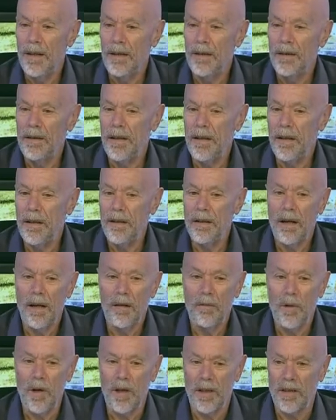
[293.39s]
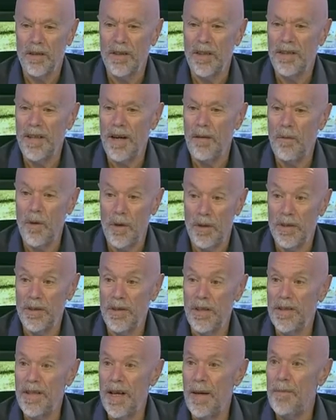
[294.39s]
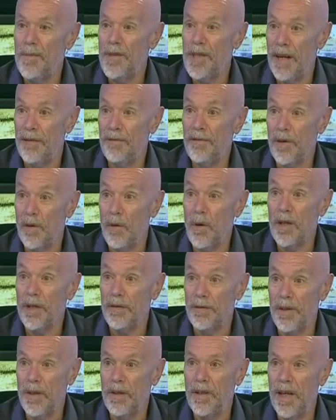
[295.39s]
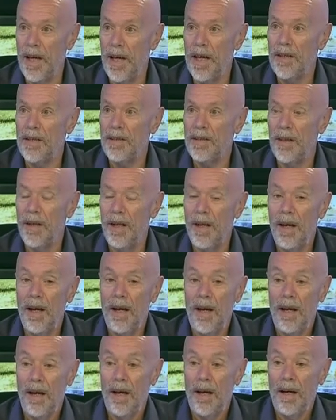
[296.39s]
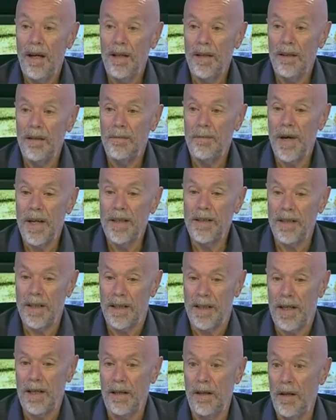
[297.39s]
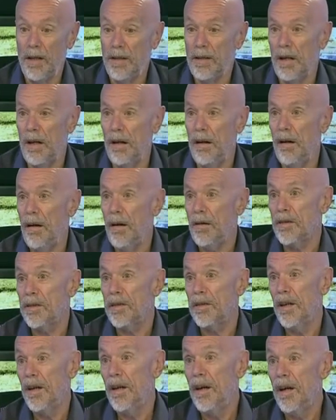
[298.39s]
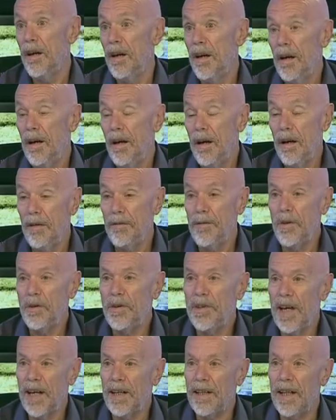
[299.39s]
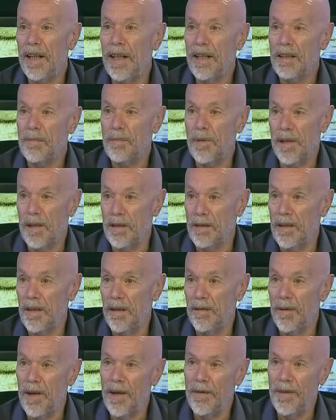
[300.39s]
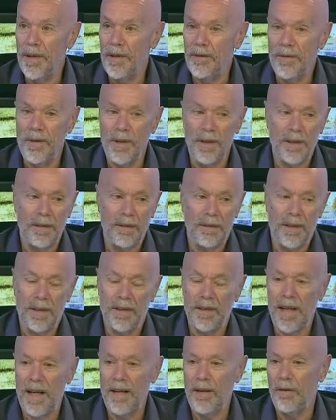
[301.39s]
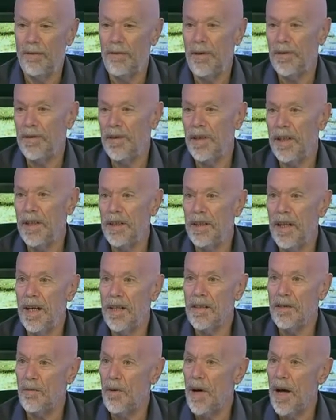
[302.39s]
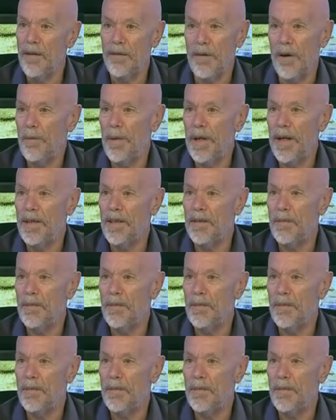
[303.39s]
And I worked as a temp chef for quite a few years, and basically learnt a lot of new techniques, because the 10 or 15 years or whatever I've been in